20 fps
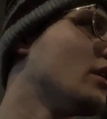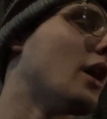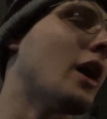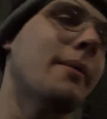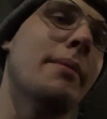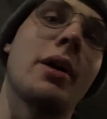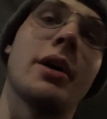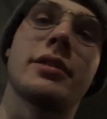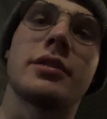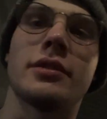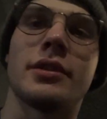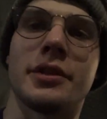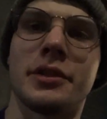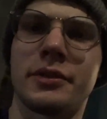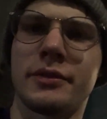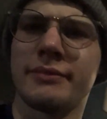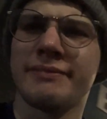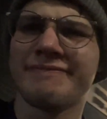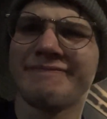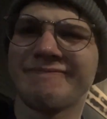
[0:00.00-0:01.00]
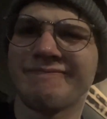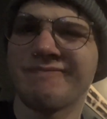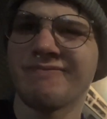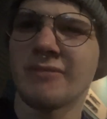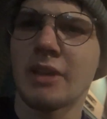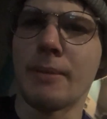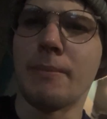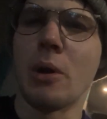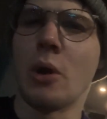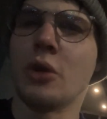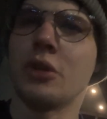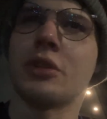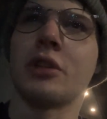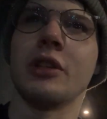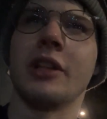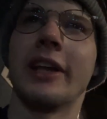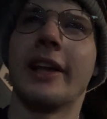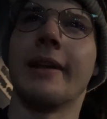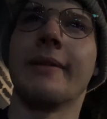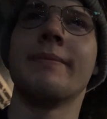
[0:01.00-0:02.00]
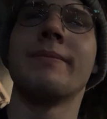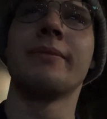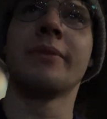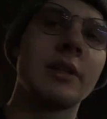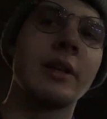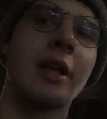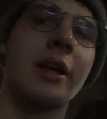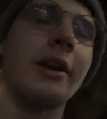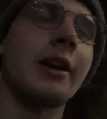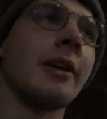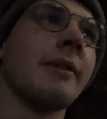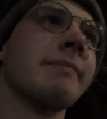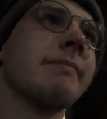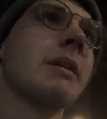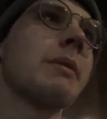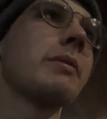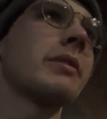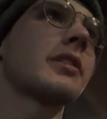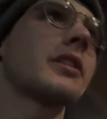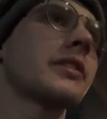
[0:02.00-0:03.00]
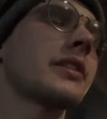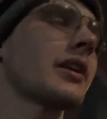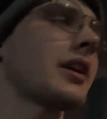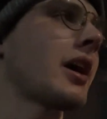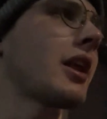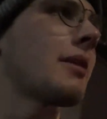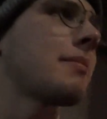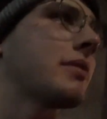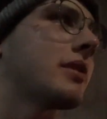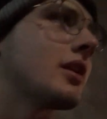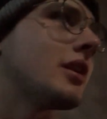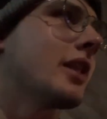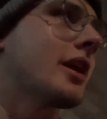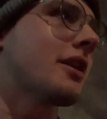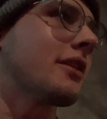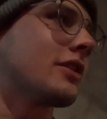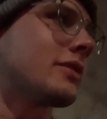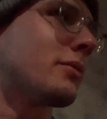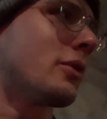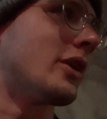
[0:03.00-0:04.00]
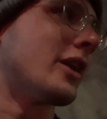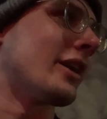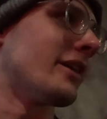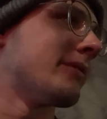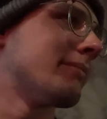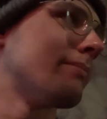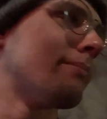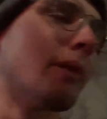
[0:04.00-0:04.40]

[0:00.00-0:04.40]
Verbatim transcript: I'm also just emotionally, I don't know, maybe it's because I got up a little later this morning.